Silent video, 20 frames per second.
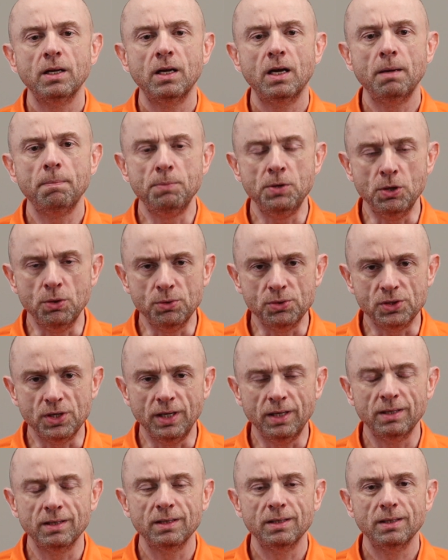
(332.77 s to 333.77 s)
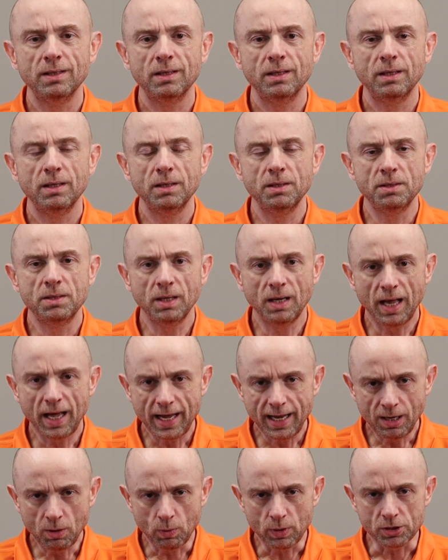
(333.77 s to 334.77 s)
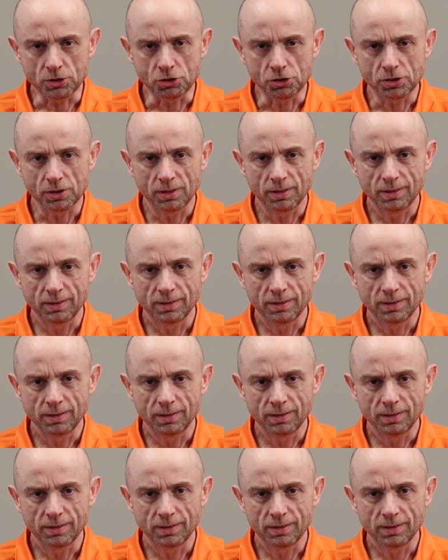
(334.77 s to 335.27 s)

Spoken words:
abusing the language.